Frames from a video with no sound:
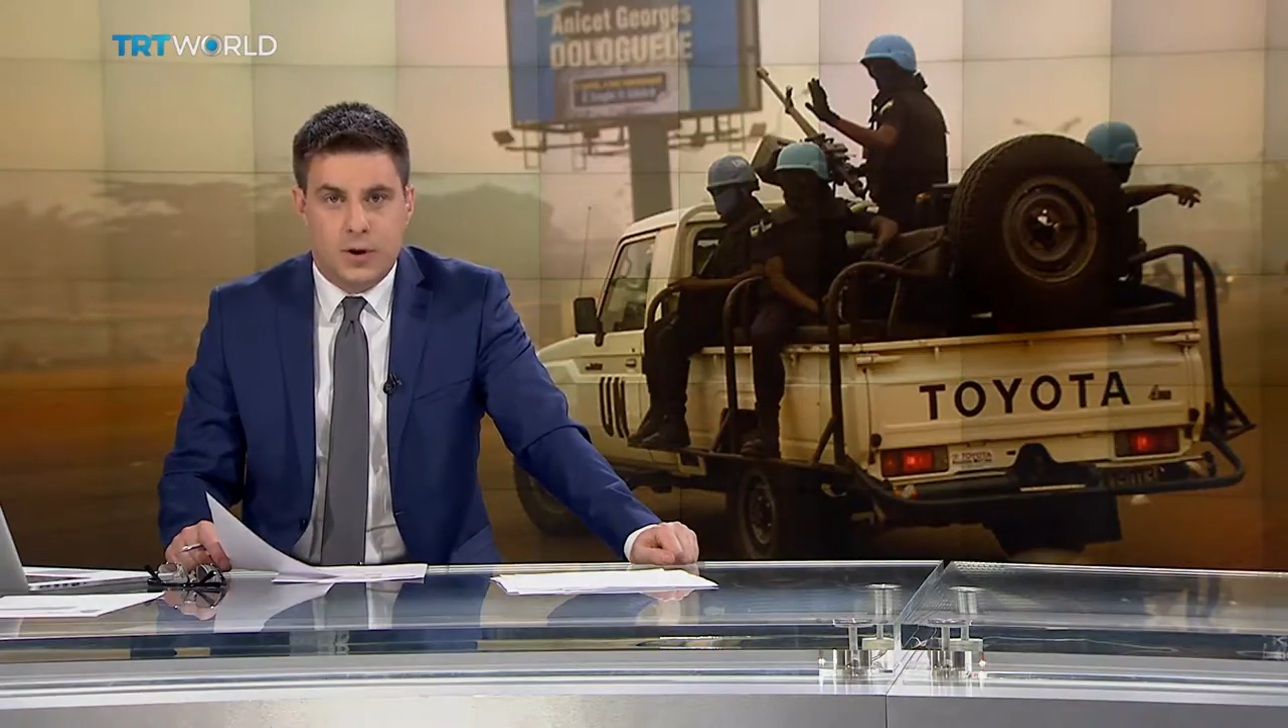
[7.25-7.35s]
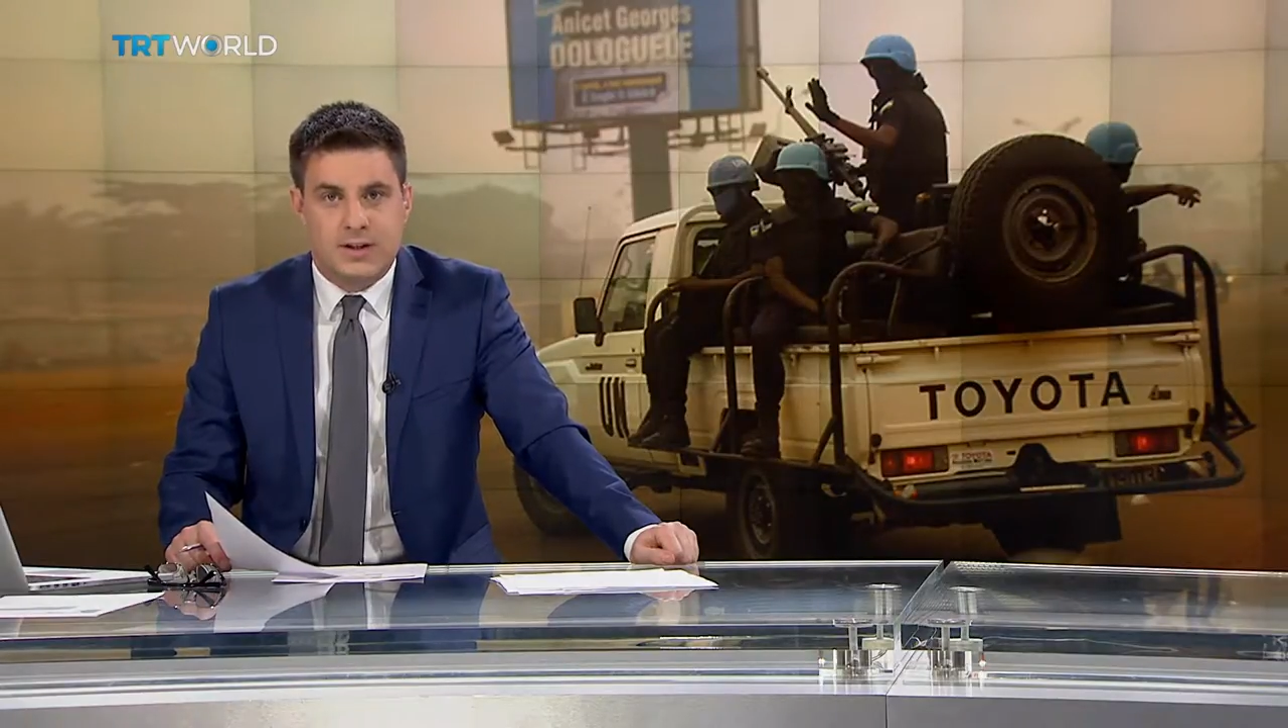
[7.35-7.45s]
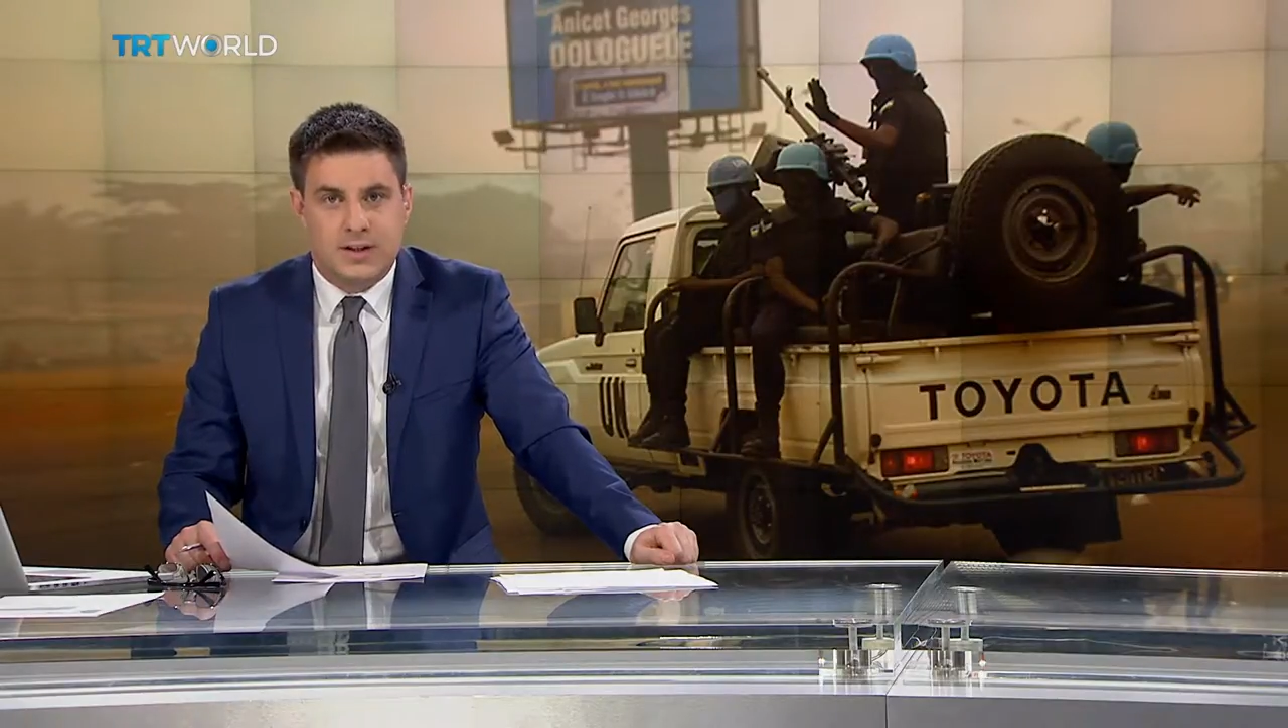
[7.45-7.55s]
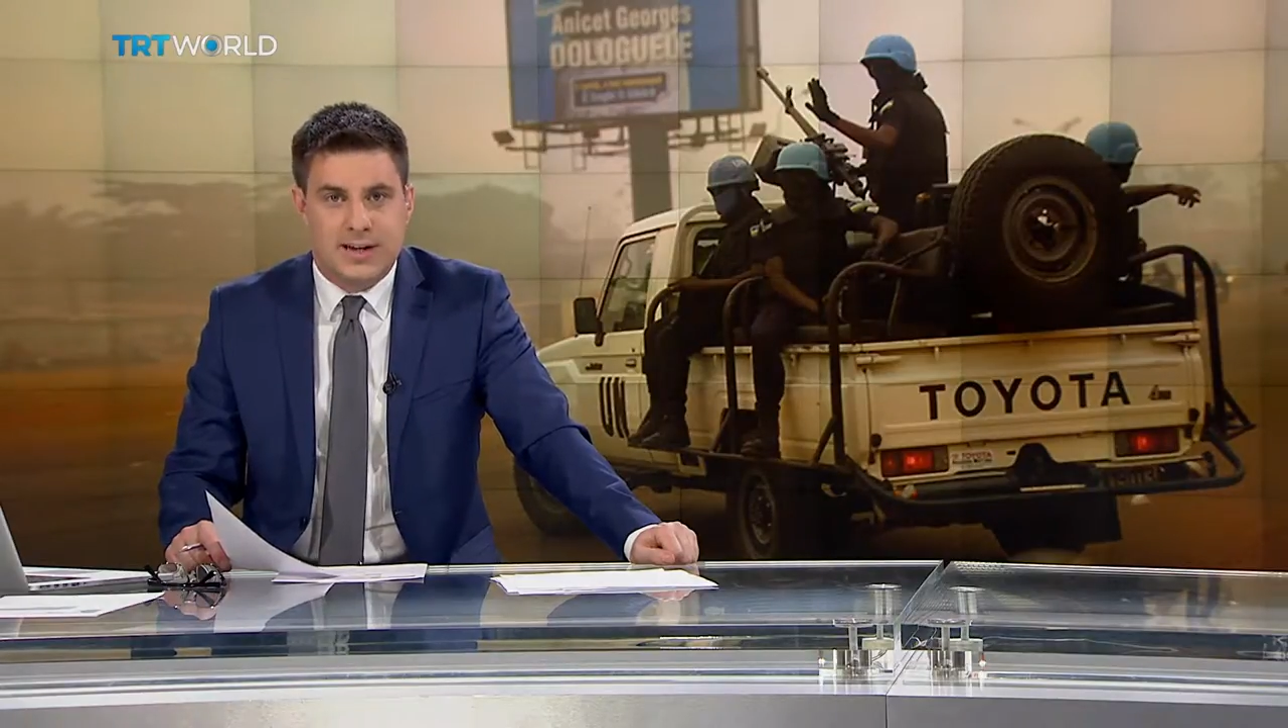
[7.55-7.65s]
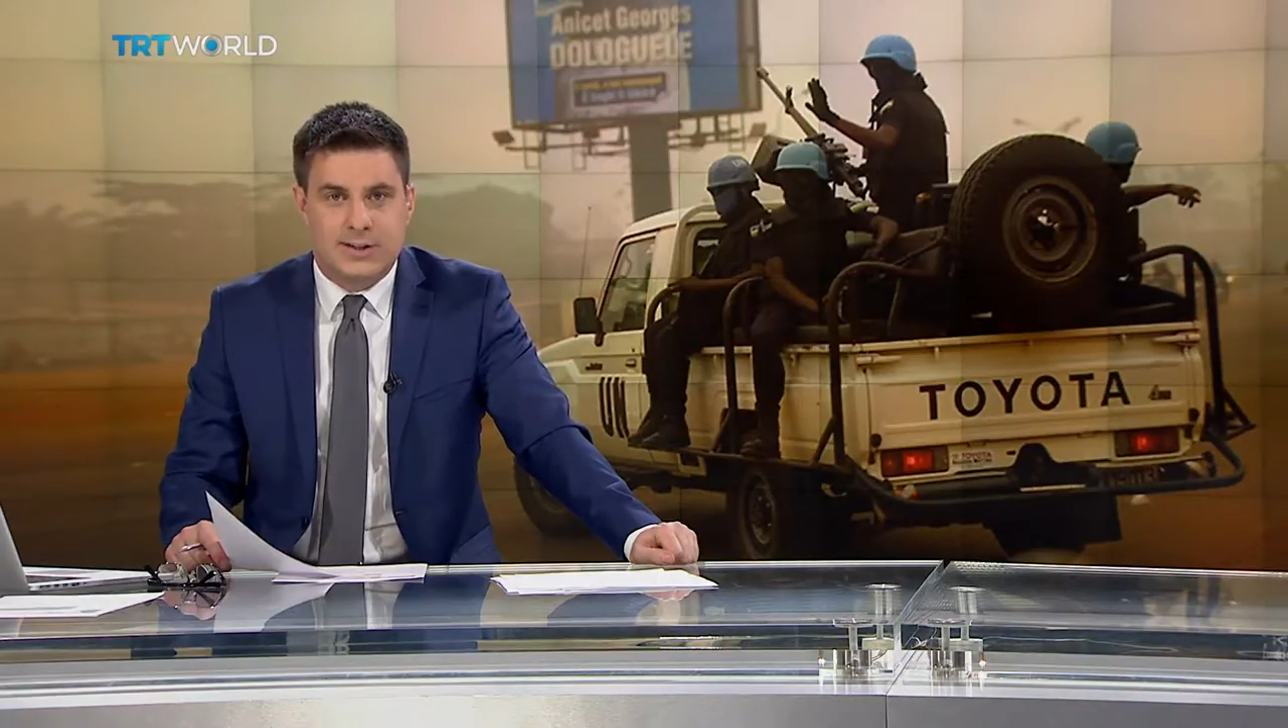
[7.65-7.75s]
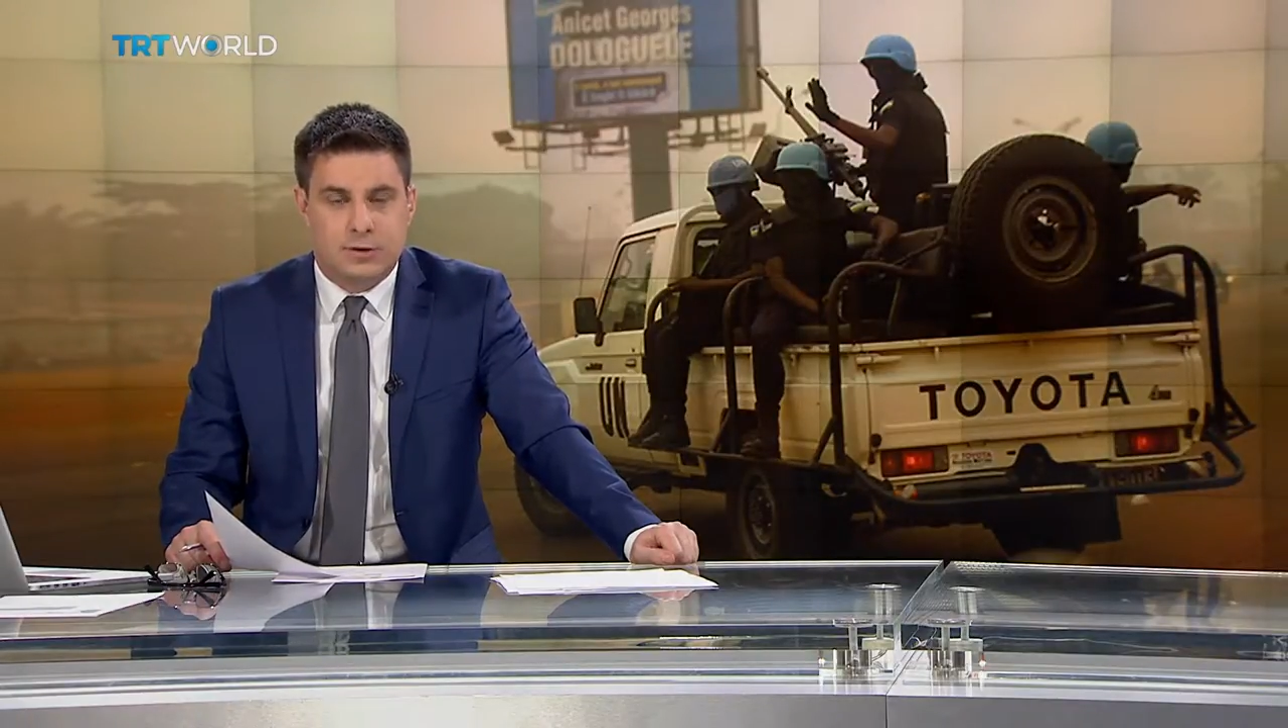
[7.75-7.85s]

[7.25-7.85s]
international